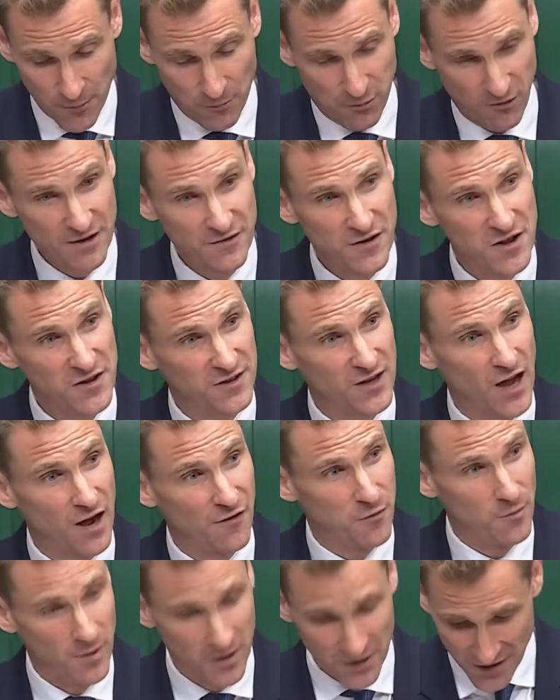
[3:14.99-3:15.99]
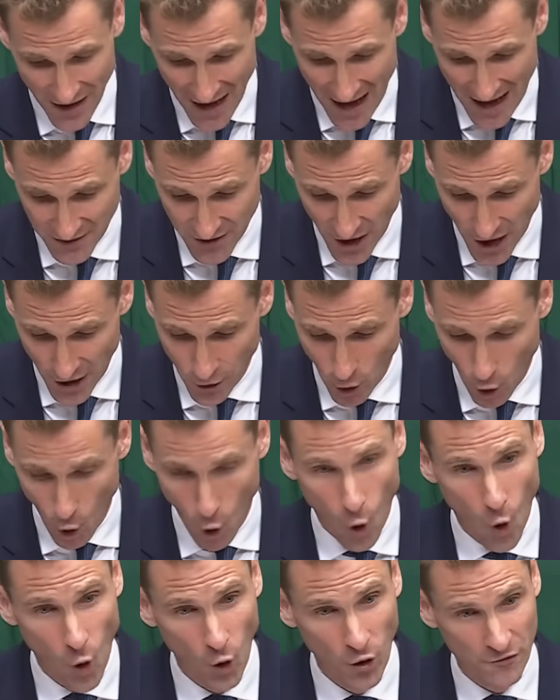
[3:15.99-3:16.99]
The previous government had done
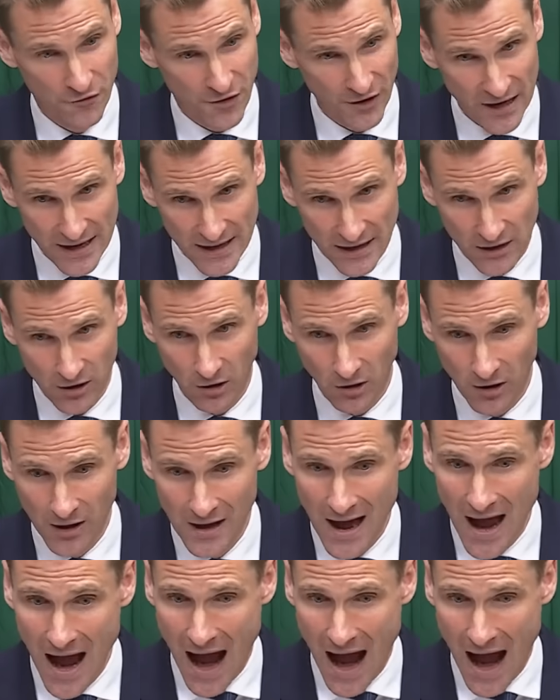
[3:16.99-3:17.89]
all of the legal